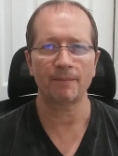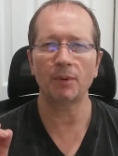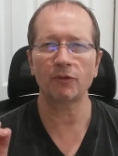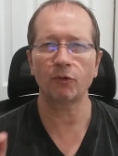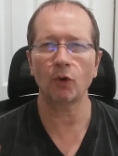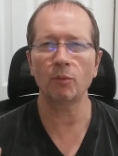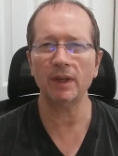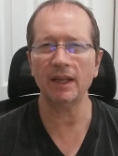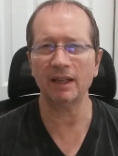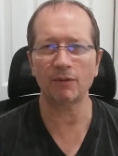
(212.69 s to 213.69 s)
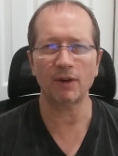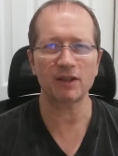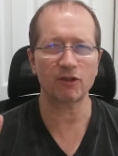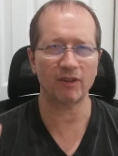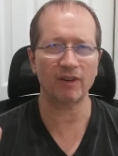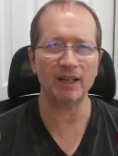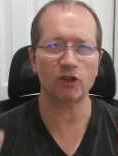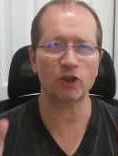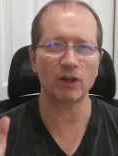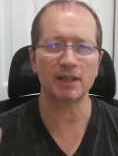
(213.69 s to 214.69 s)
But for me it was really
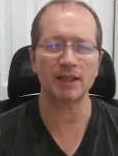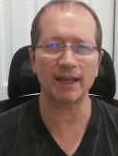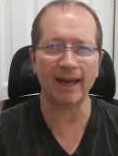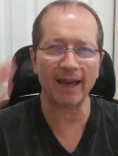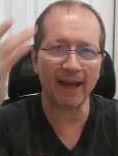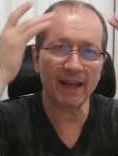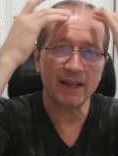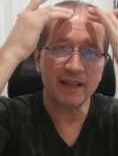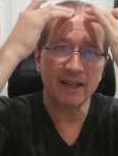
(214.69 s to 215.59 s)
just the hair.